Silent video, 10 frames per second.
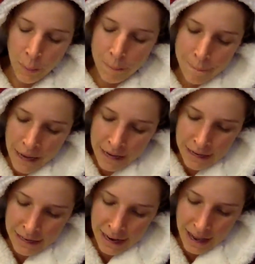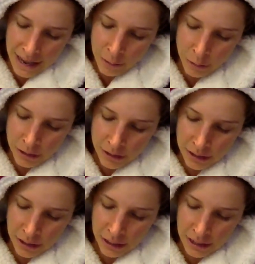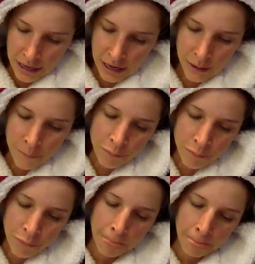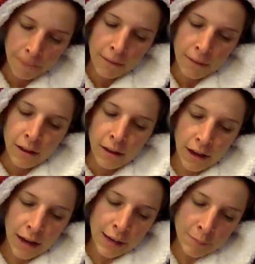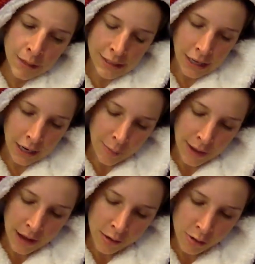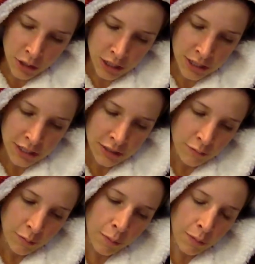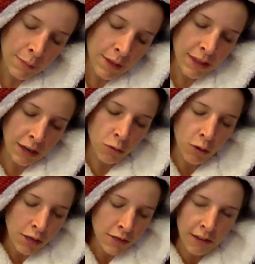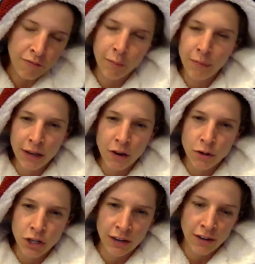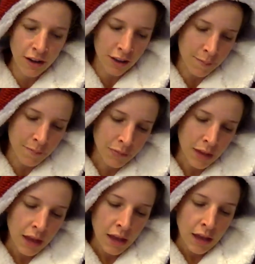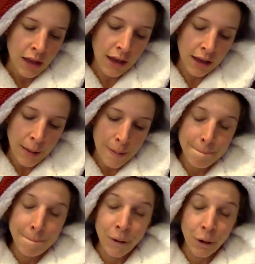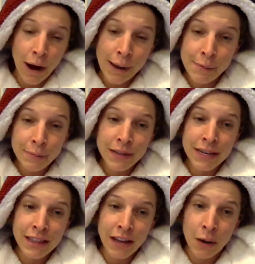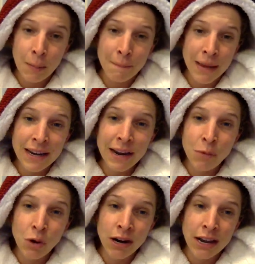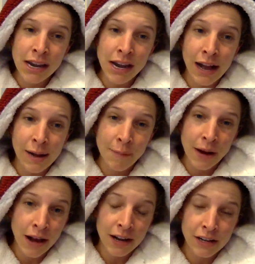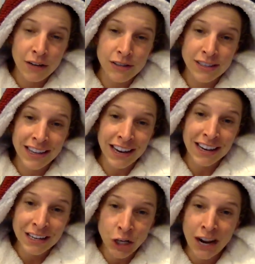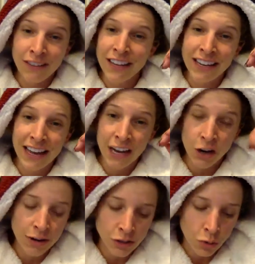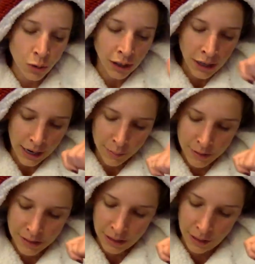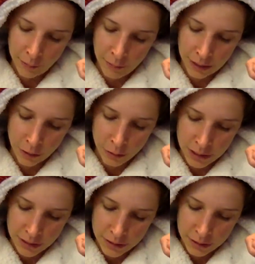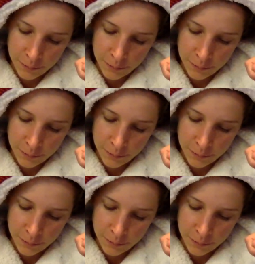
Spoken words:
Monday, we'll just start there. I'm going to talk about, well, let me think, one thing from my coaching column. Probably that on a Monday morning, I'm not getting in traffic and going to work. I'm sitting in my cozies.